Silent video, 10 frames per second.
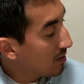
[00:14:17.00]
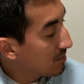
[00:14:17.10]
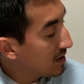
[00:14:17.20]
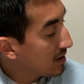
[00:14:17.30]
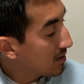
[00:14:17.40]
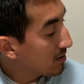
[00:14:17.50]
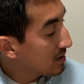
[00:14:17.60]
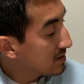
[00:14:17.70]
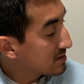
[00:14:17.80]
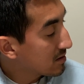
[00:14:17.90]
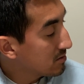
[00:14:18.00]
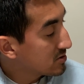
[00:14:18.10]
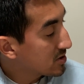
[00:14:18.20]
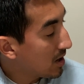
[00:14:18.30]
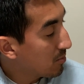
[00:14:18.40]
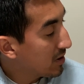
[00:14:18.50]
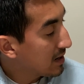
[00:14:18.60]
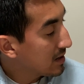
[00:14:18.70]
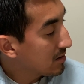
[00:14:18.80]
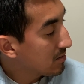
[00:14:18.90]
Here includes Tom
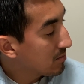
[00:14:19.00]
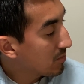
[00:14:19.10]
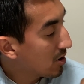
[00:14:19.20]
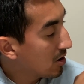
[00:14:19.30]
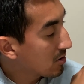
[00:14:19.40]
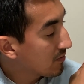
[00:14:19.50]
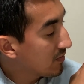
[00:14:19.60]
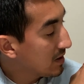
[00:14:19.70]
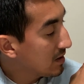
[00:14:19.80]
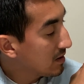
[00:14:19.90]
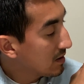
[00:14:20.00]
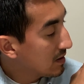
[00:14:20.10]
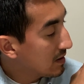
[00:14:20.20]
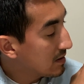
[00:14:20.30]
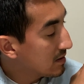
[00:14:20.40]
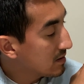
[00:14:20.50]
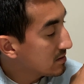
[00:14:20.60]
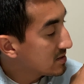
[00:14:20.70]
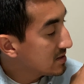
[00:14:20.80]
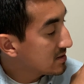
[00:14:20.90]
Welling biography and
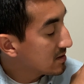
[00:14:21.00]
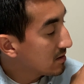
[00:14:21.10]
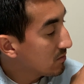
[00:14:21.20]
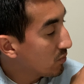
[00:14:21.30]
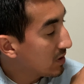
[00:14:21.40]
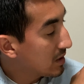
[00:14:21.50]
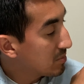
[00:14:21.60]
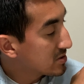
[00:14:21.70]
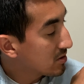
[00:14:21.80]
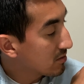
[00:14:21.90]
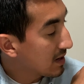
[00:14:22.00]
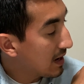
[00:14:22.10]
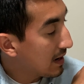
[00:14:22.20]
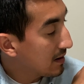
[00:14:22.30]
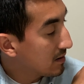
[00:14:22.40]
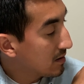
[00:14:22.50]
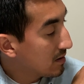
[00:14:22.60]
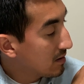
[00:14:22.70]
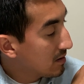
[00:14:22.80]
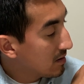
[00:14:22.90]
season 1 episode guide,
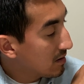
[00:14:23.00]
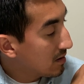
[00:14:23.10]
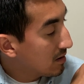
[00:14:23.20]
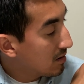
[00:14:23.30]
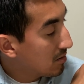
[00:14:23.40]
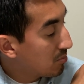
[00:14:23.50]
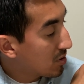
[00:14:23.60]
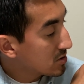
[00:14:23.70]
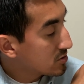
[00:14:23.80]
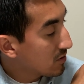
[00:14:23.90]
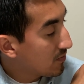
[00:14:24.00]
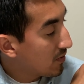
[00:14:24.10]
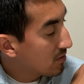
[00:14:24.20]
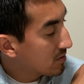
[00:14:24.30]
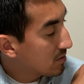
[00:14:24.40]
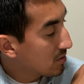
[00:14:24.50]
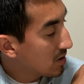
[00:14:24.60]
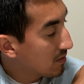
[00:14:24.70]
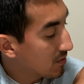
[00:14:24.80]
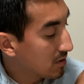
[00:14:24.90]
partial photo
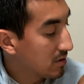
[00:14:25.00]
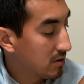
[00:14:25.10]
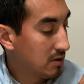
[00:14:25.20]
cover.